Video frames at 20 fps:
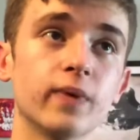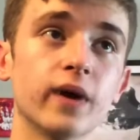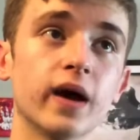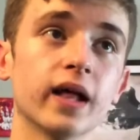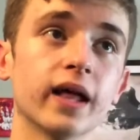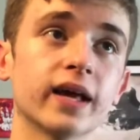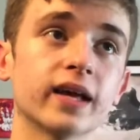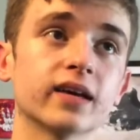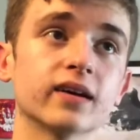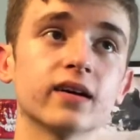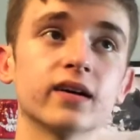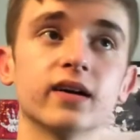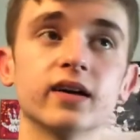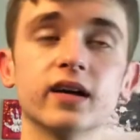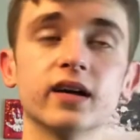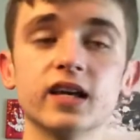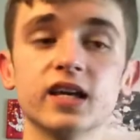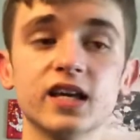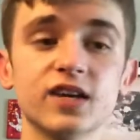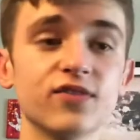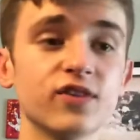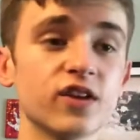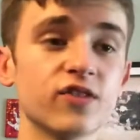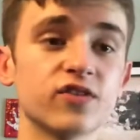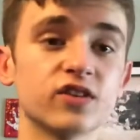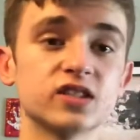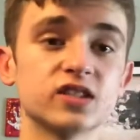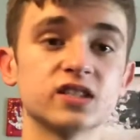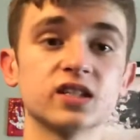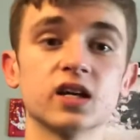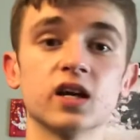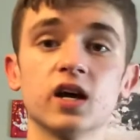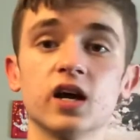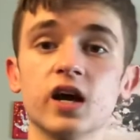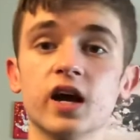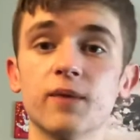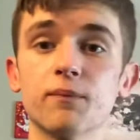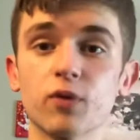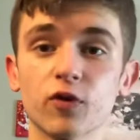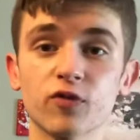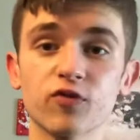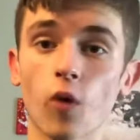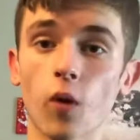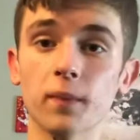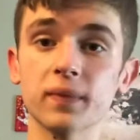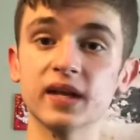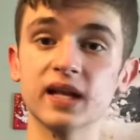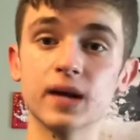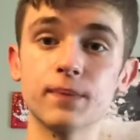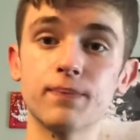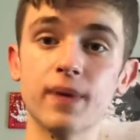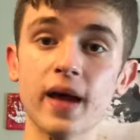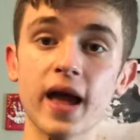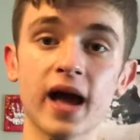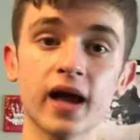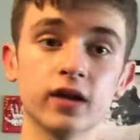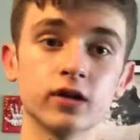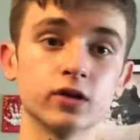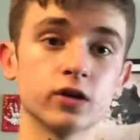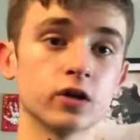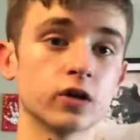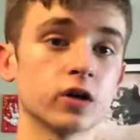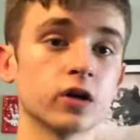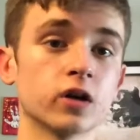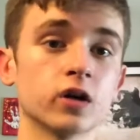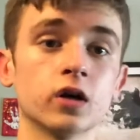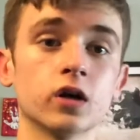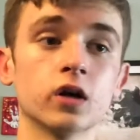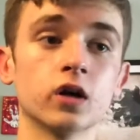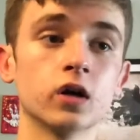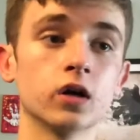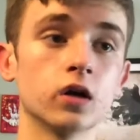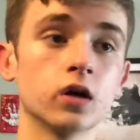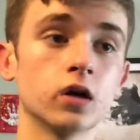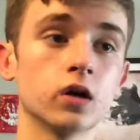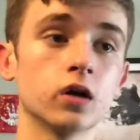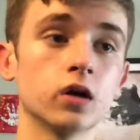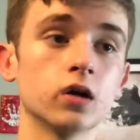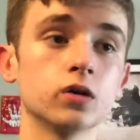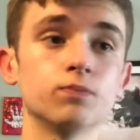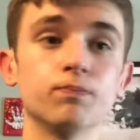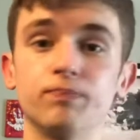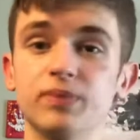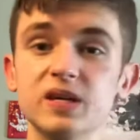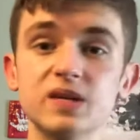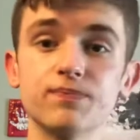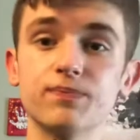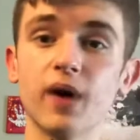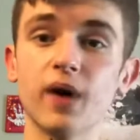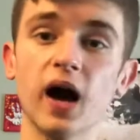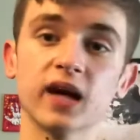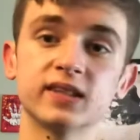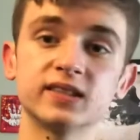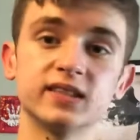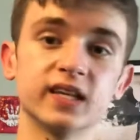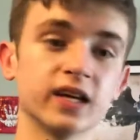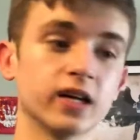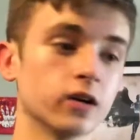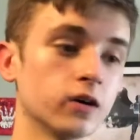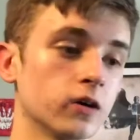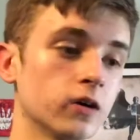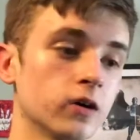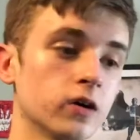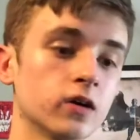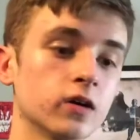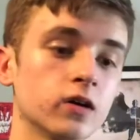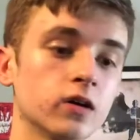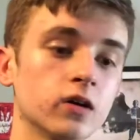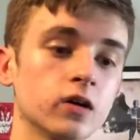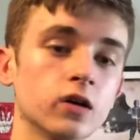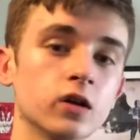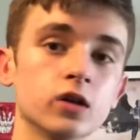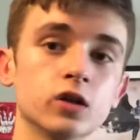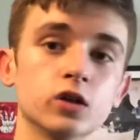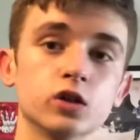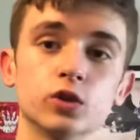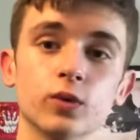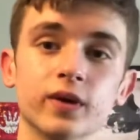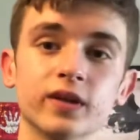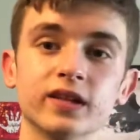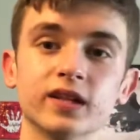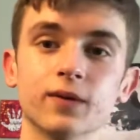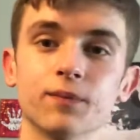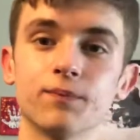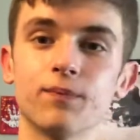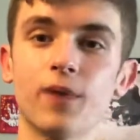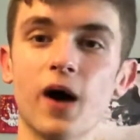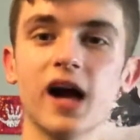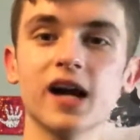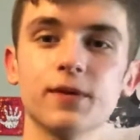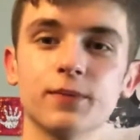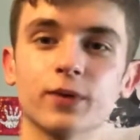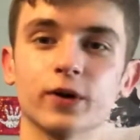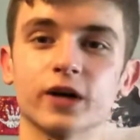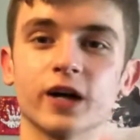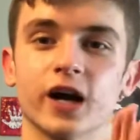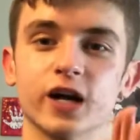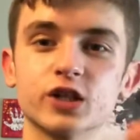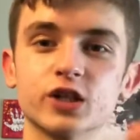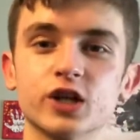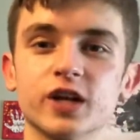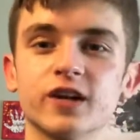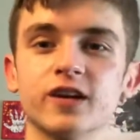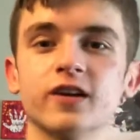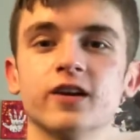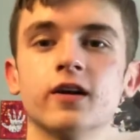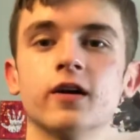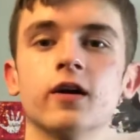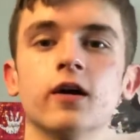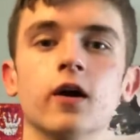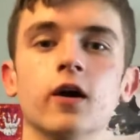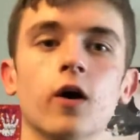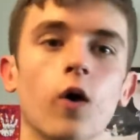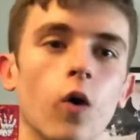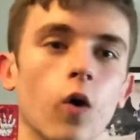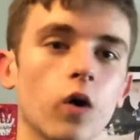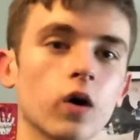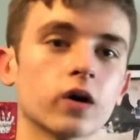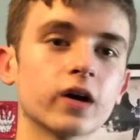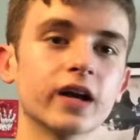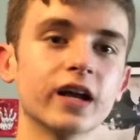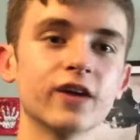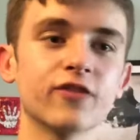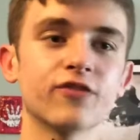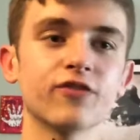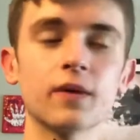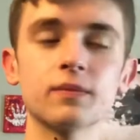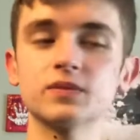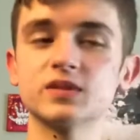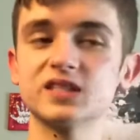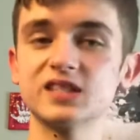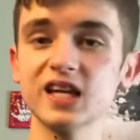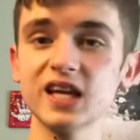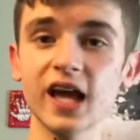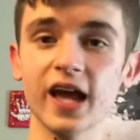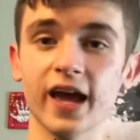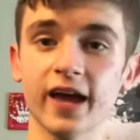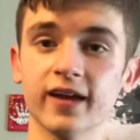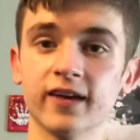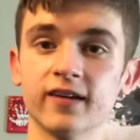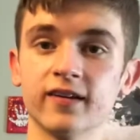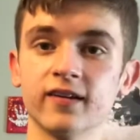Like, even if it's performing in a band or beatboxing or doing the body percussion, or if I'm singing.